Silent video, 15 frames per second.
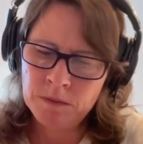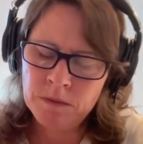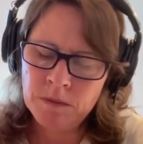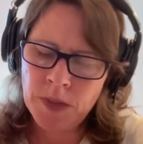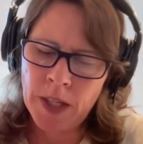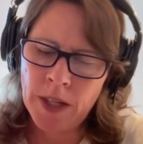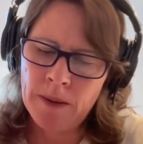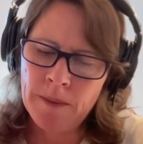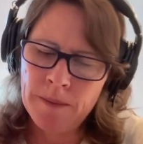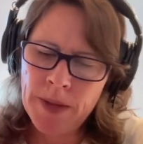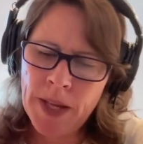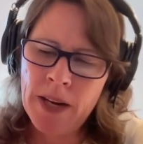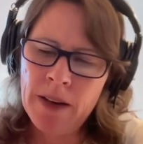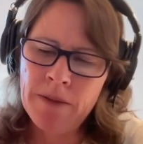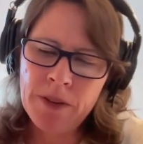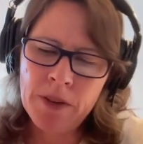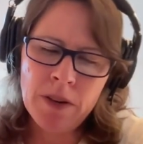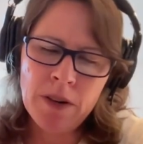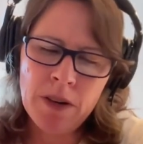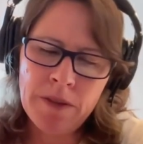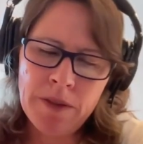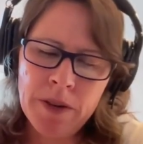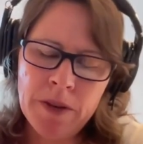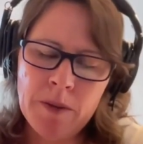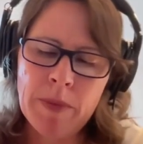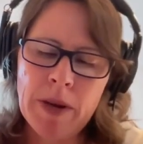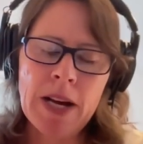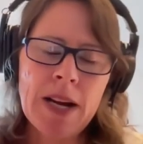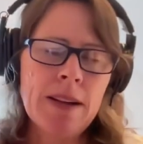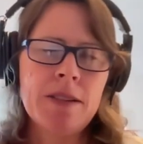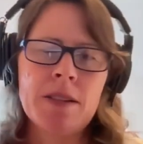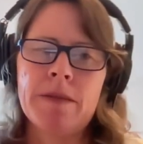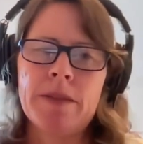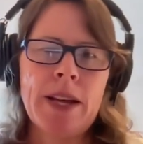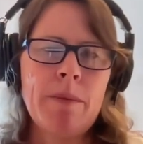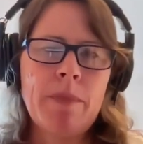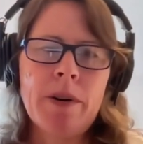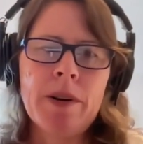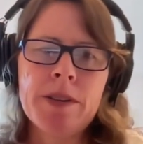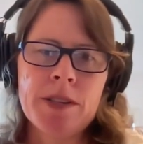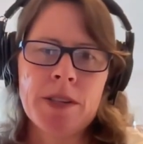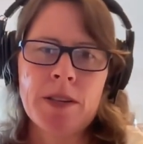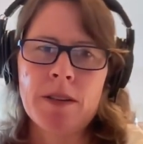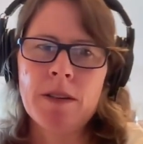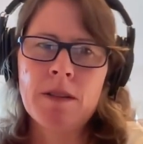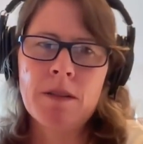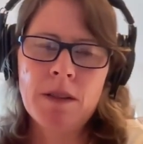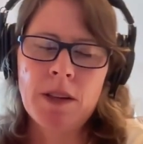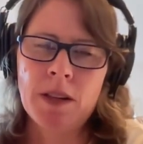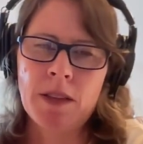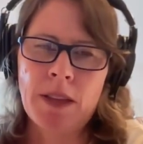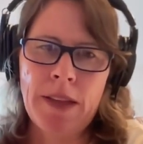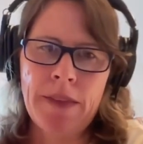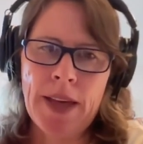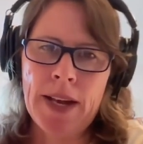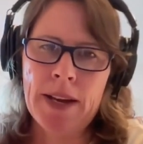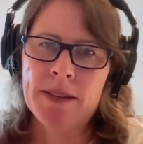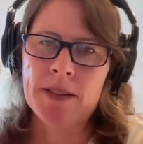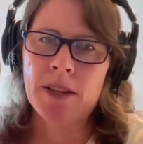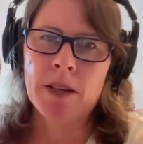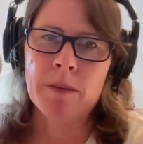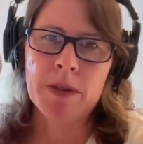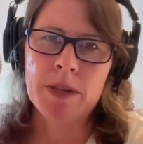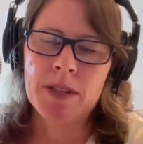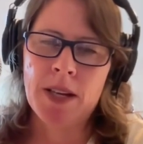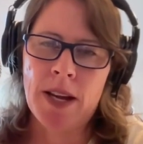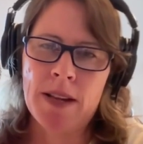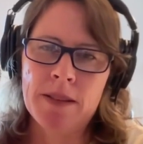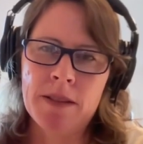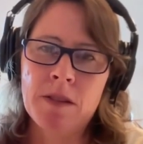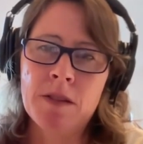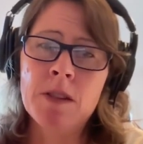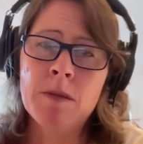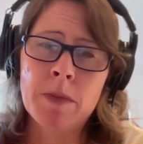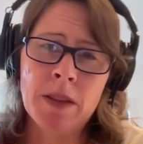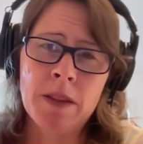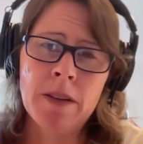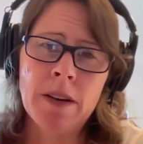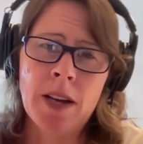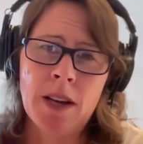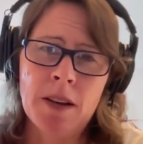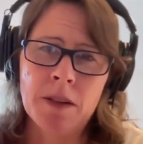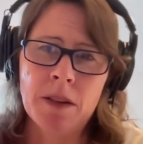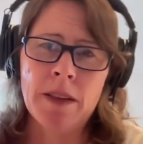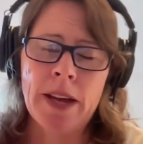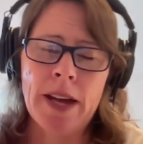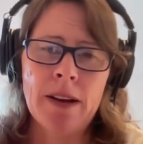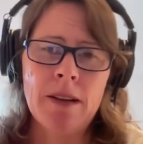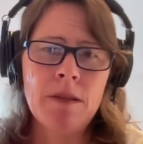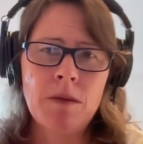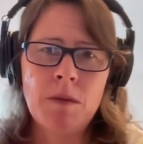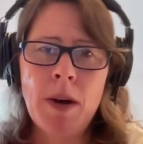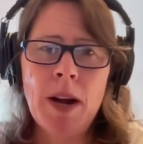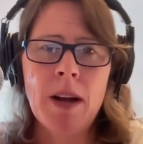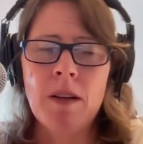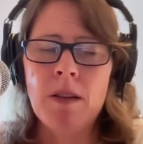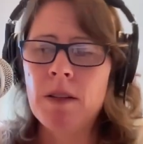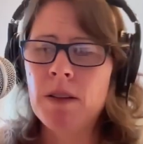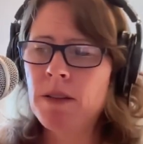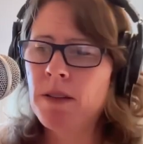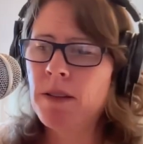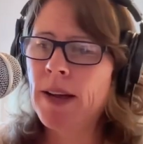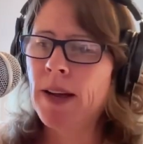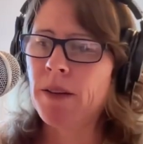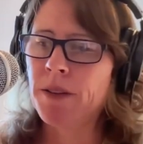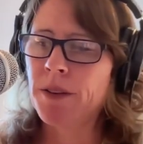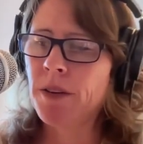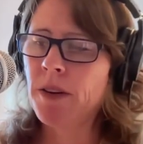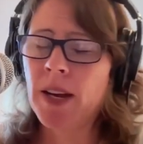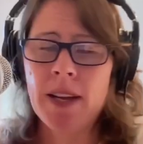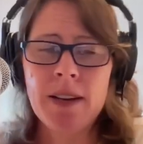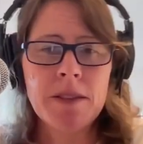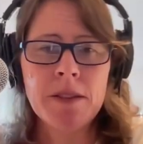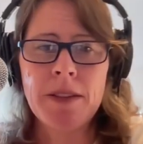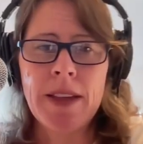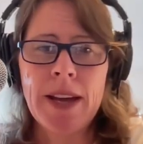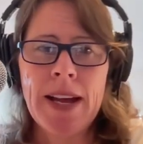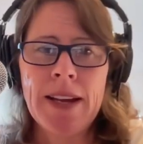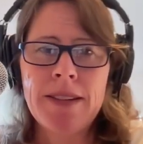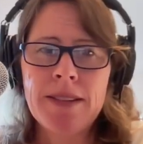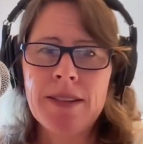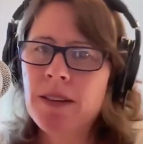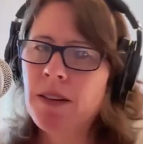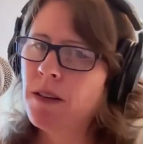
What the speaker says: Yeah. And if you're the boss of that person, Like that is a litmus test, assuming they're handling that well. How you're handling that